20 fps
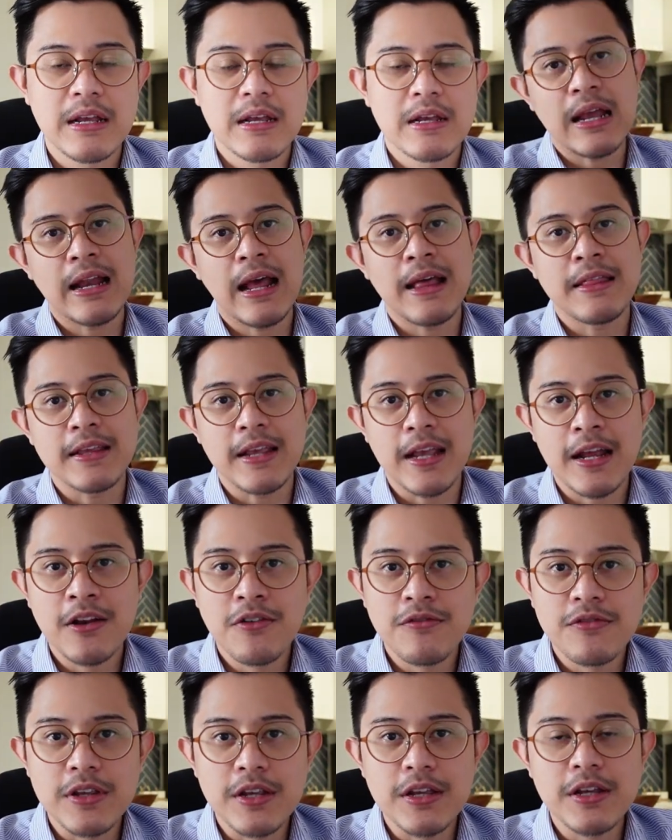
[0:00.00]
And at the end
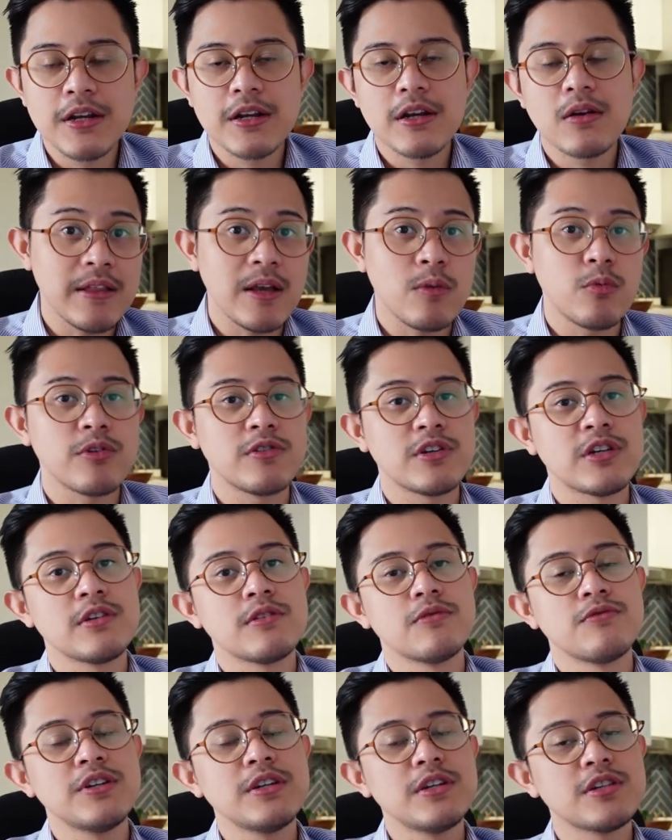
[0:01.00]
of the year, they
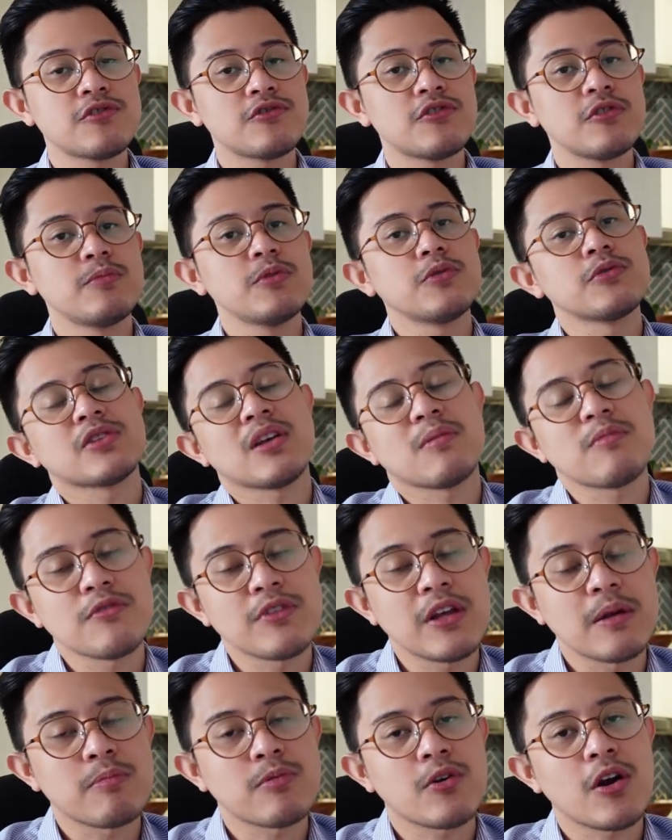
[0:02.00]
would redistribute some
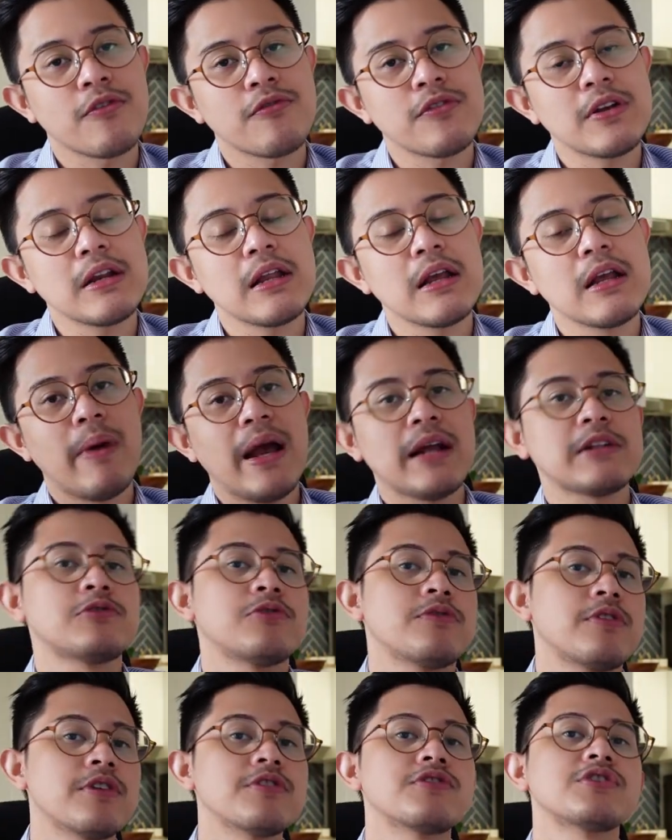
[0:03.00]
of that profit back
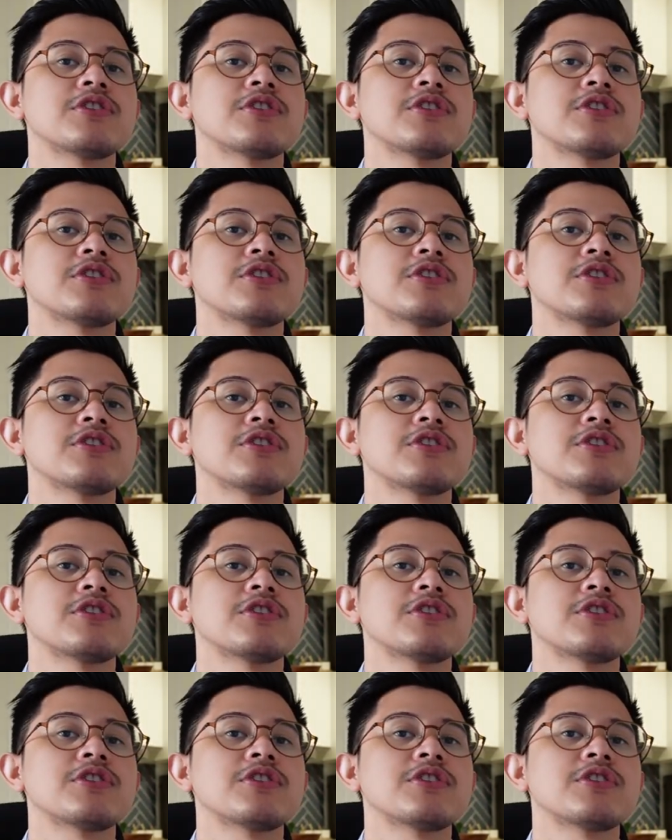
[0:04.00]
to their